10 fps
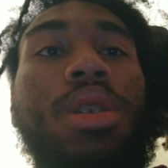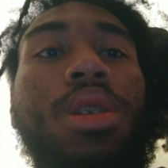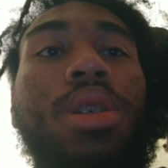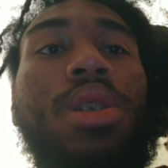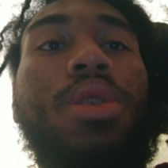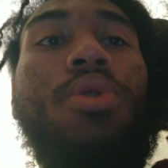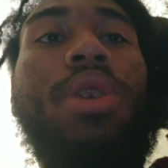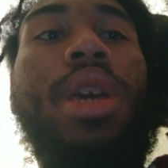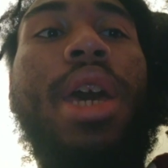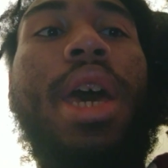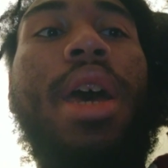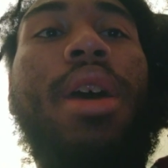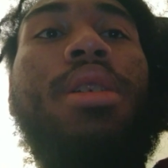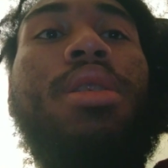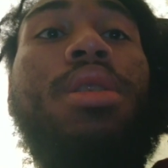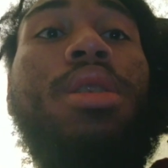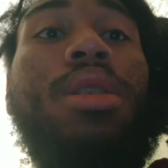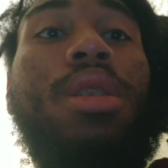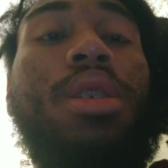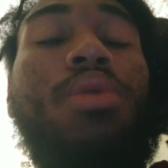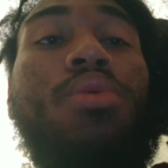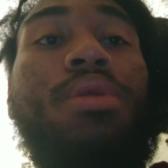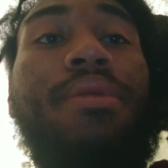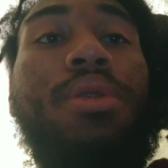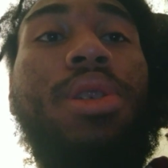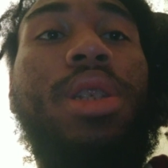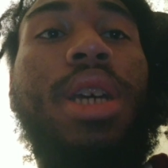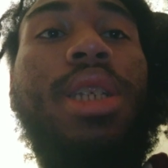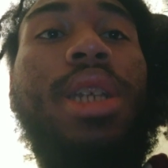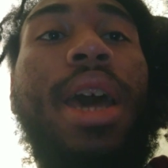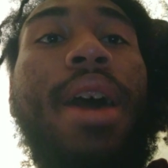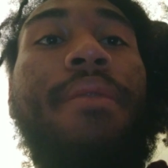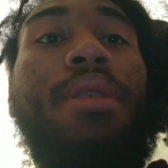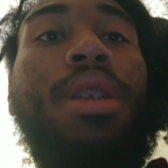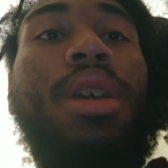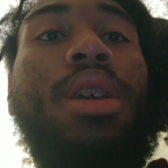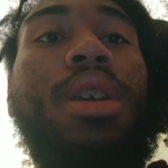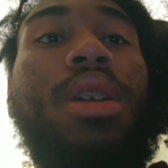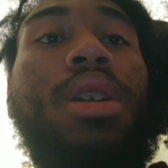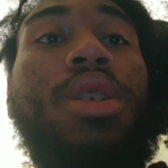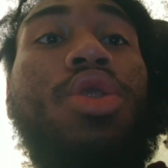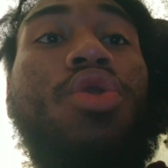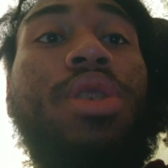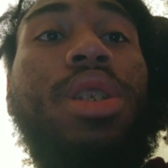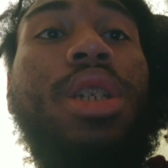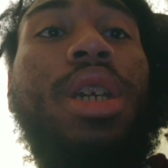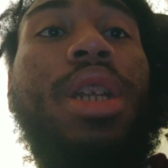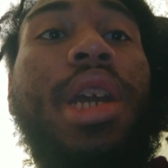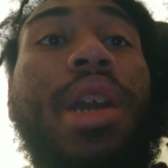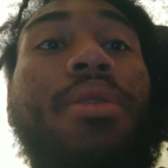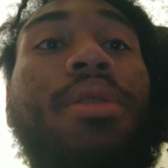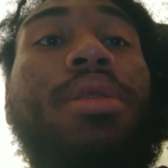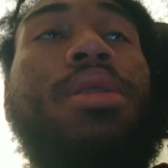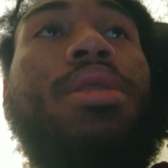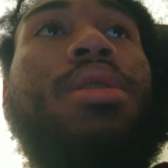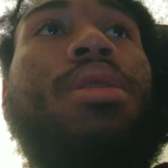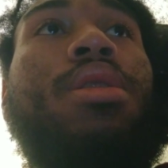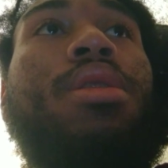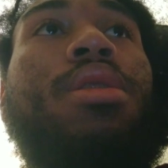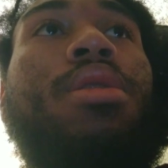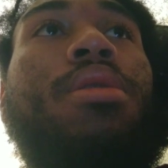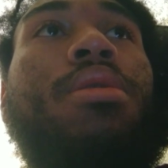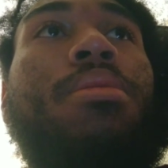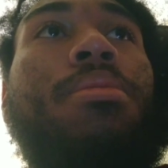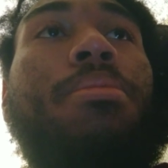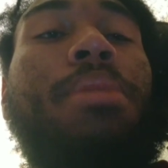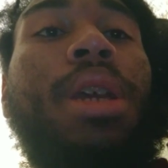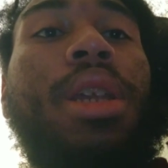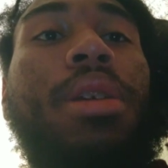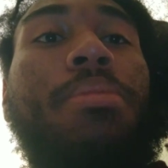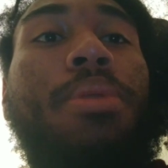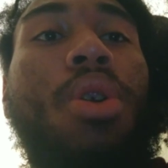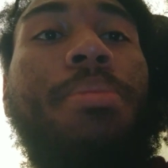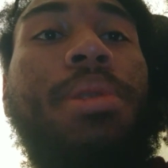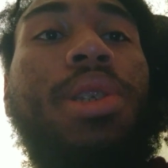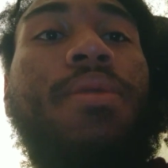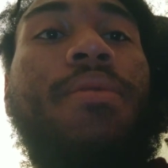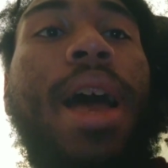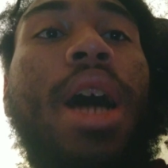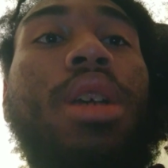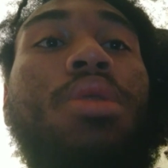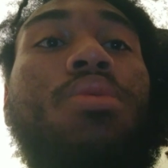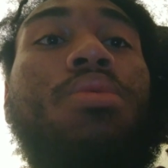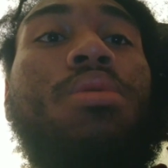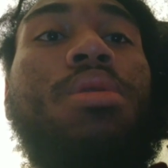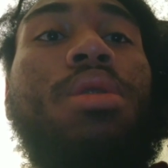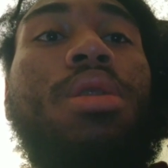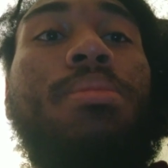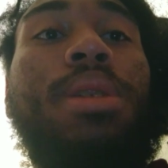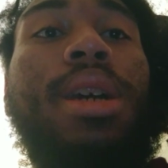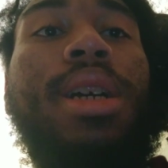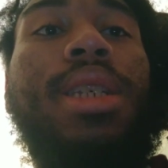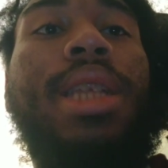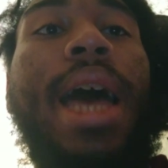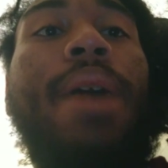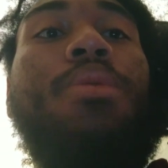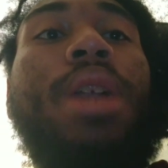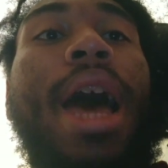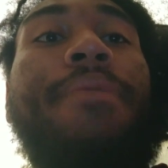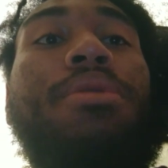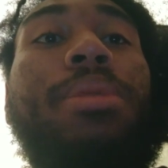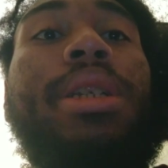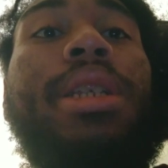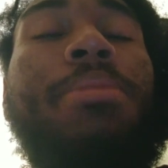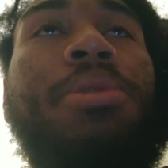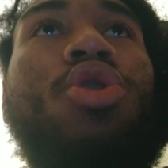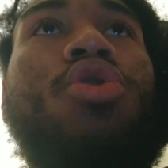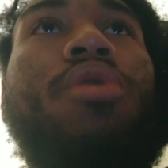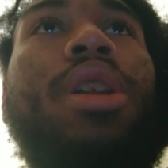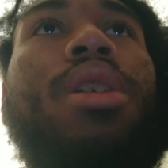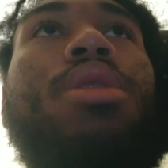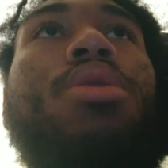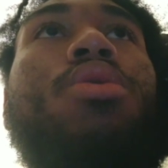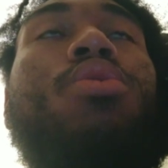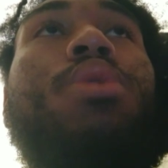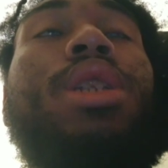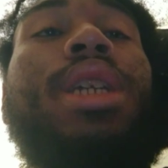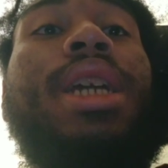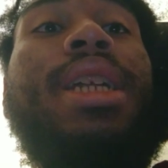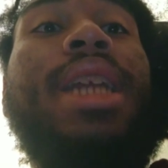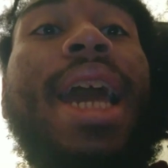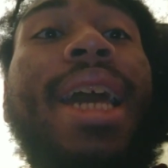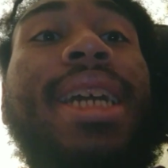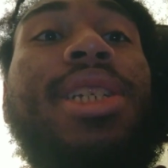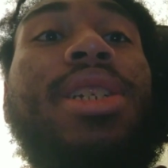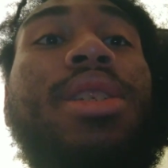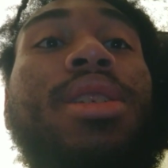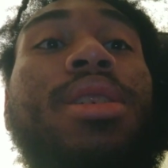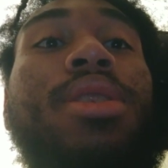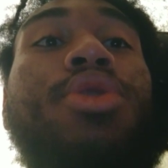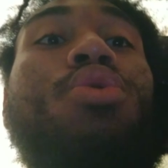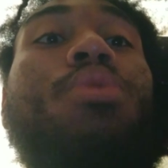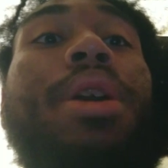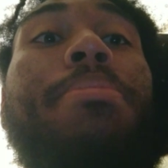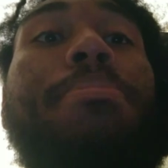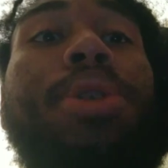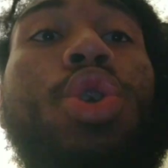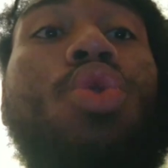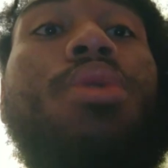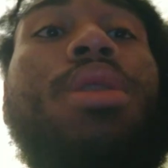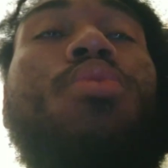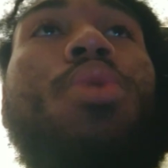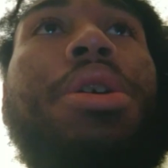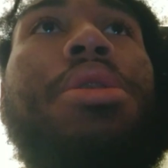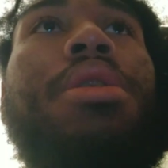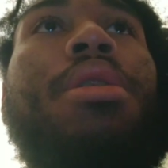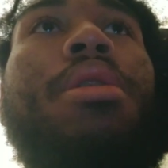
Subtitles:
So yeah, the universe doesn't have any intrinsic, inherent meaning, purpose, or value, because that would have to be demonstrated. You would need an agent to imbue it with